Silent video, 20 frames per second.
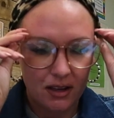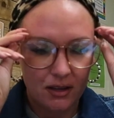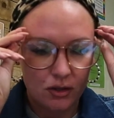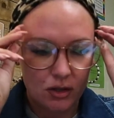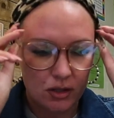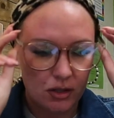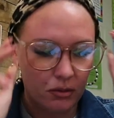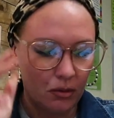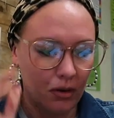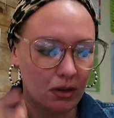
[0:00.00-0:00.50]

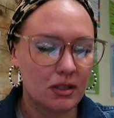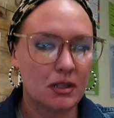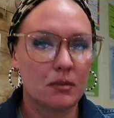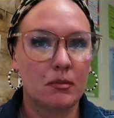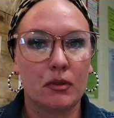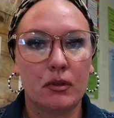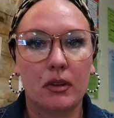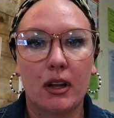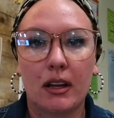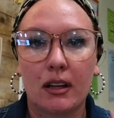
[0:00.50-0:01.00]
Just threw on some
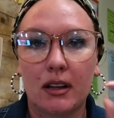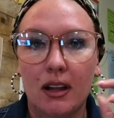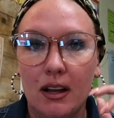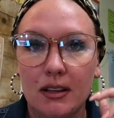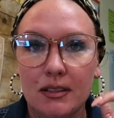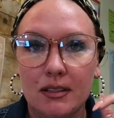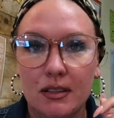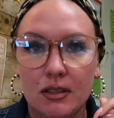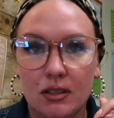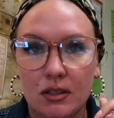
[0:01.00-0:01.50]
blue light
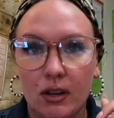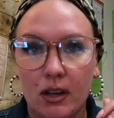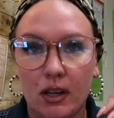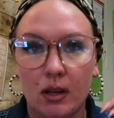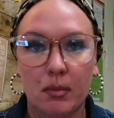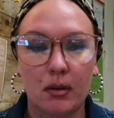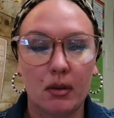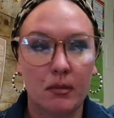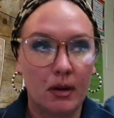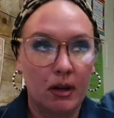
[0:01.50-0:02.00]
glasses so I
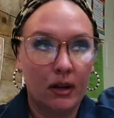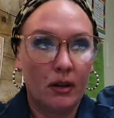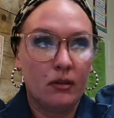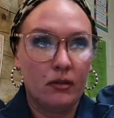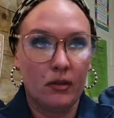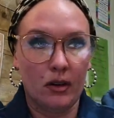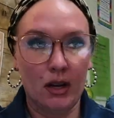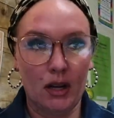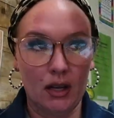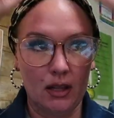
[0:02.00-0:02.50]
could put my
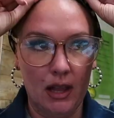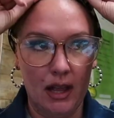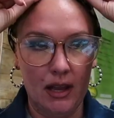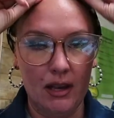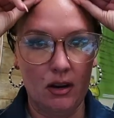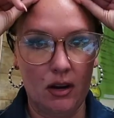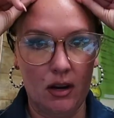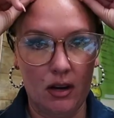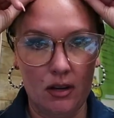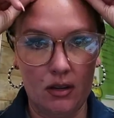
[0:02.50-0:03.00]
overhead
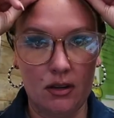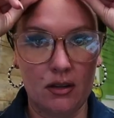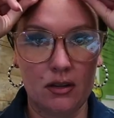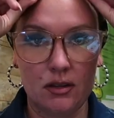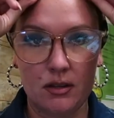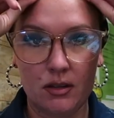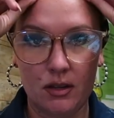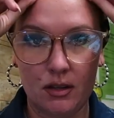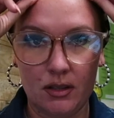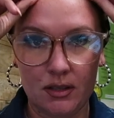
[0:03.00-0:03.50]
light on
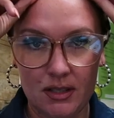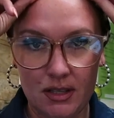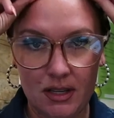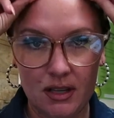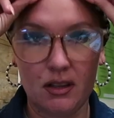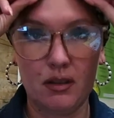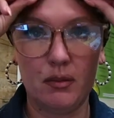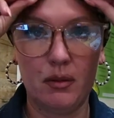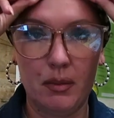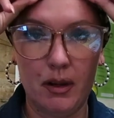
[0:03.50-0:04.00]
so you could see
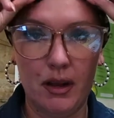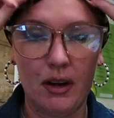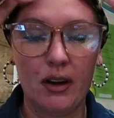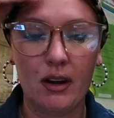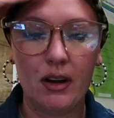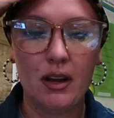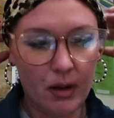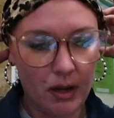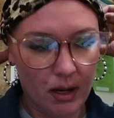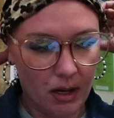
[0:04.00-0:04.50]
a little bit
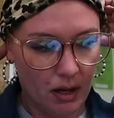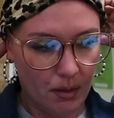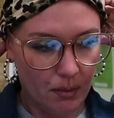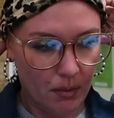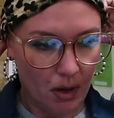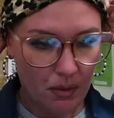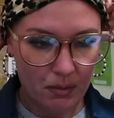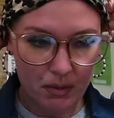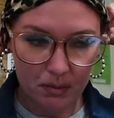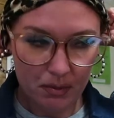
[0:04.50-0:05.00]
better. But
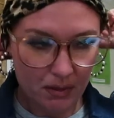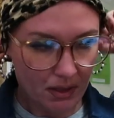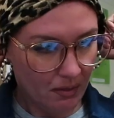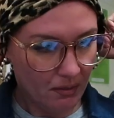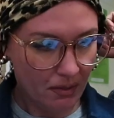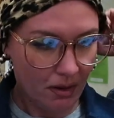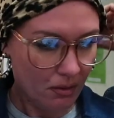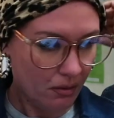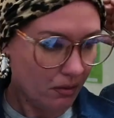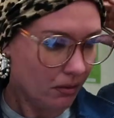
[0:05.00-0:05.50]
on my
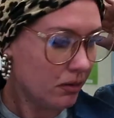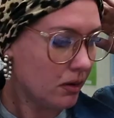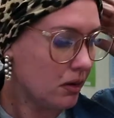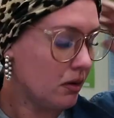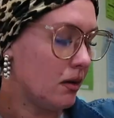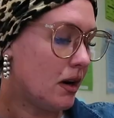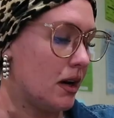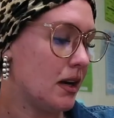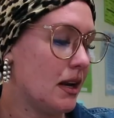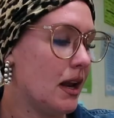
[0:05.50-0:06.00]
plan bill
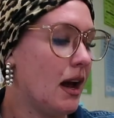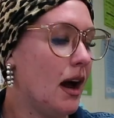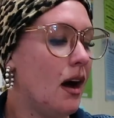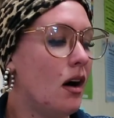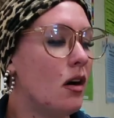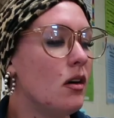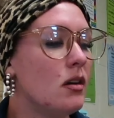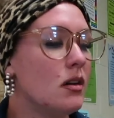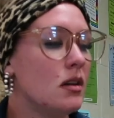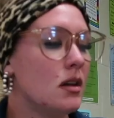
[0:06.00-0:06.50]
right
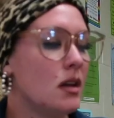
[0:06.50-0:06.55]
now,